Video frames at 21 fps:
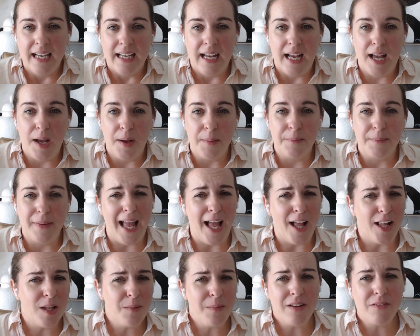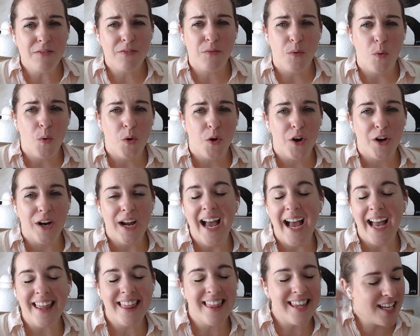Element 4,
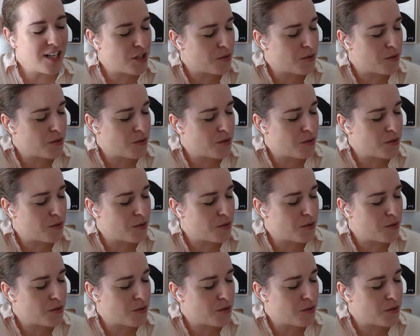I think